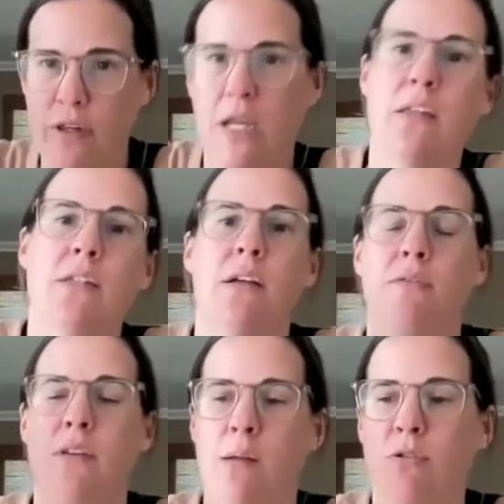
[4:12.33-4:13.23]
flinging the
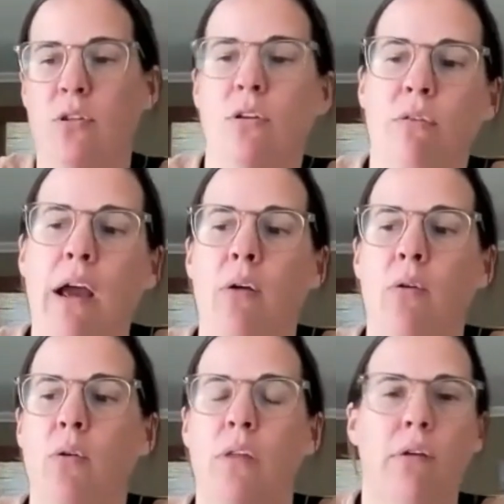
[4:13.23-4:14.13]
stuffed animals to the
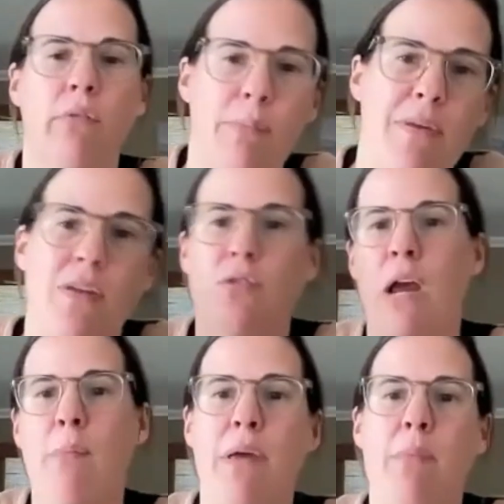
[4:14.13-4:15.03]
ground or like ripping the
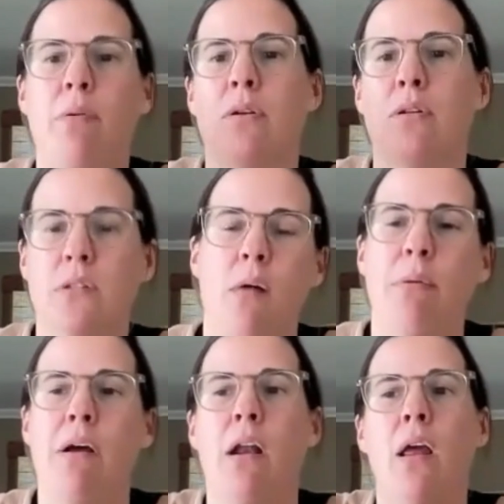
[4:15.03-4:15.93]
scrap paper and
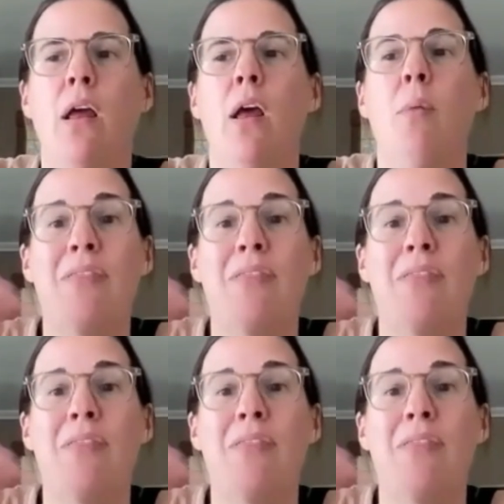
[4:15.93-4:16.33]
stomping on it